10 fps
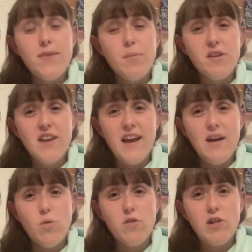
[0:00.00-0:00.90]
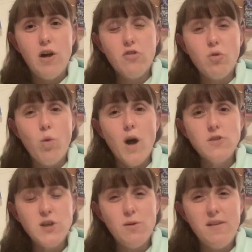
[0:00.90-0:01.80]
the Britannic was lost
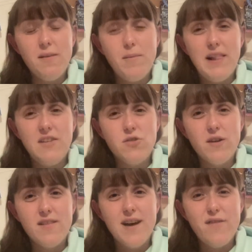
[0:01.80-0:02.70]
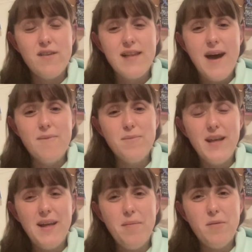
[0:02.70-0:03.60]
while she was in military service, and
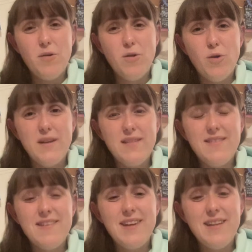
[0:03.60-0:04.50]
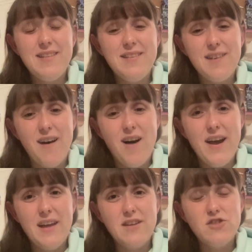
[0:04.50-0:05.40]
people did
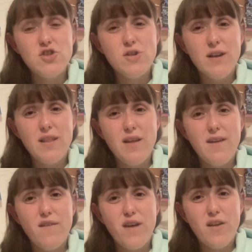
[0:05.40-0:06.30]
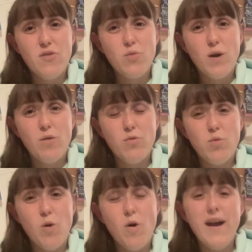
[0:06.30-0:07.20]
die during the First World
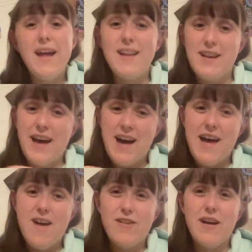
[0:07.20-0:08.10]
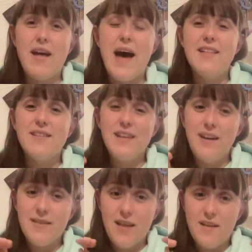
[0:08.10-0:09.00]
War in that area. And
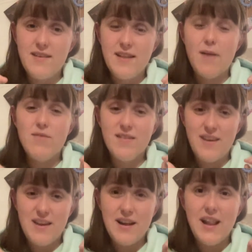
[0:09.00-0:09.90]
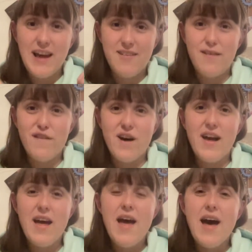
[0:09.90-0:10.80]
these 30 names did
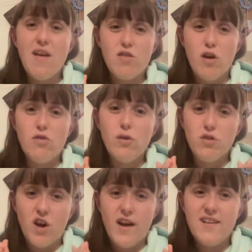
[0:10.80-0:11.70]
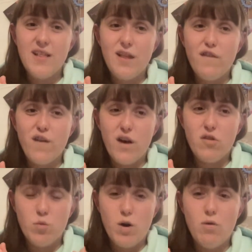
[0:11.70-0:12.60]
classify as those who died in the
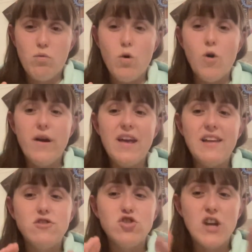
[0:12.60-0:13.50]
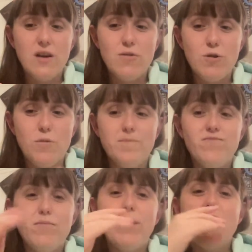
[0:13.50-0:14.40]
First World War in general.
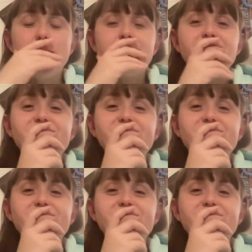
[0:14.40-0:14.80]
But